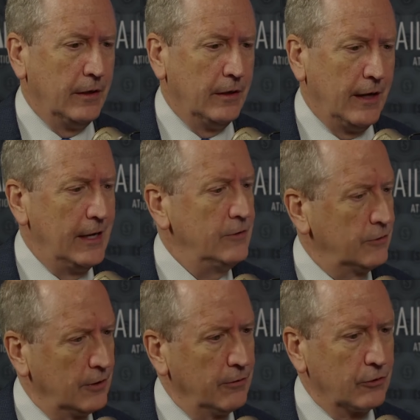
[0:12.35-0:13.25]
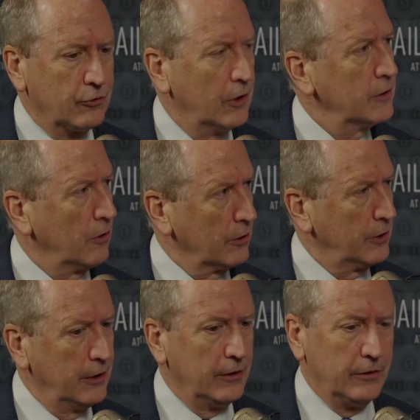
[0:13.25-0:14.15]
agents of the drug
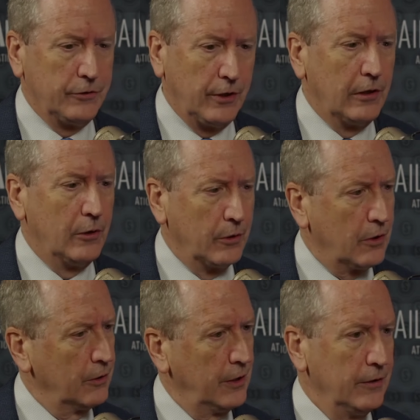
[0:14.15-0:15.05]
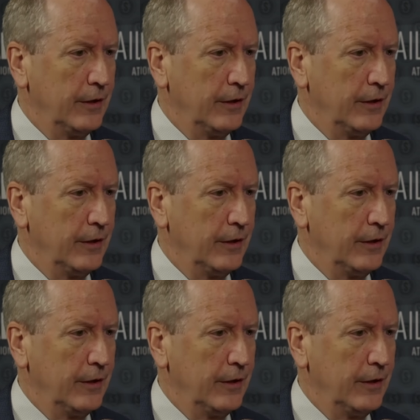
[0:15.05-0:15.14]
cartel, Sinaloa cartel,